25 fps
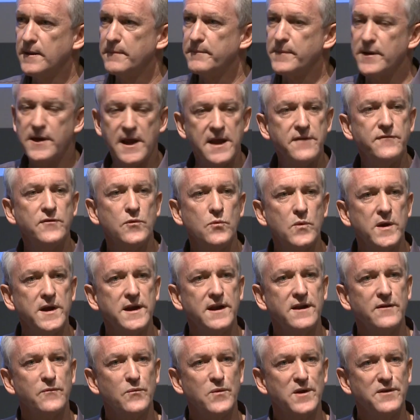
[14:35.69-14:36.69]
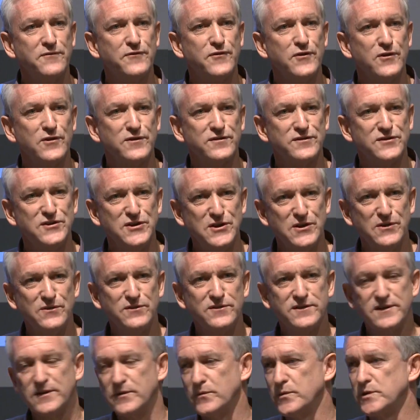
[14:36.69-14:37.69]
But even when we first
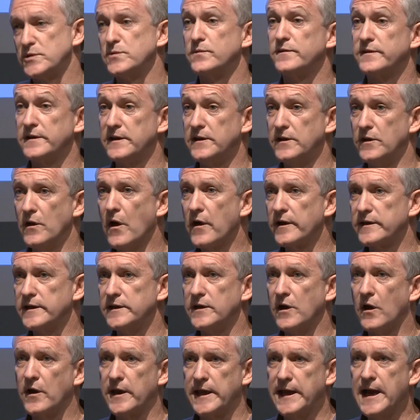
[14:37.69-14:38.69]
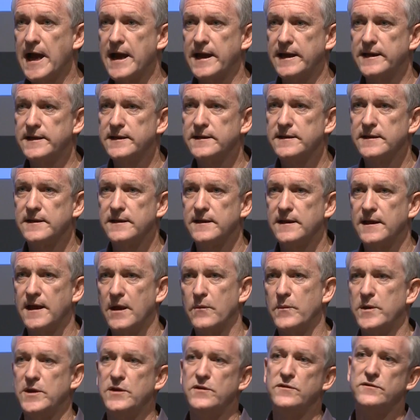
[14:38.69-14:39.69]
used it, which was in 1998,
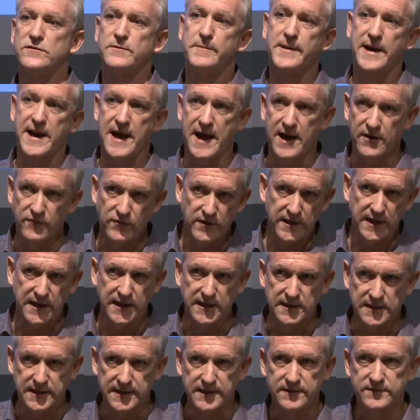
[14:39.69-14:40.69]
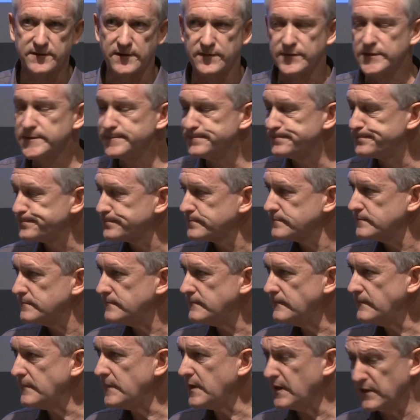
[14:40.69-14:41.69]
and we used about 100 gigalitres of it,
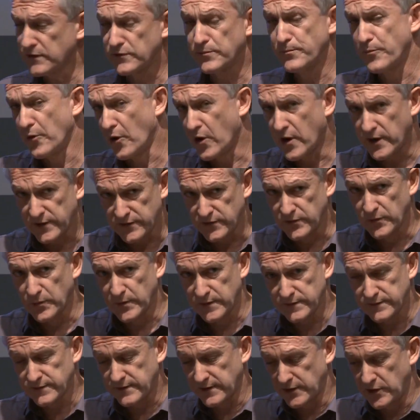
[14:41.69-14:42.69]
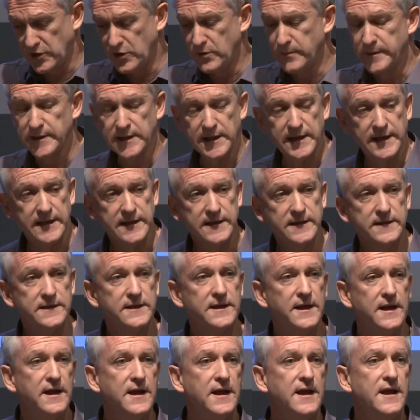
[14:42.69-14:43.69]
it's prior to us accumulating it,
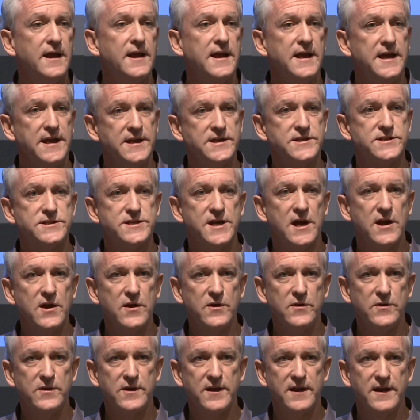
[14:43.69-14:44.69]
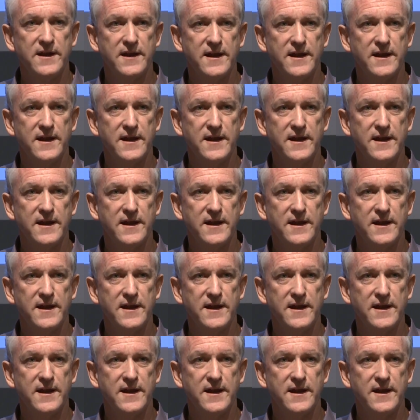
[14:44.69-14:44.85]
it showed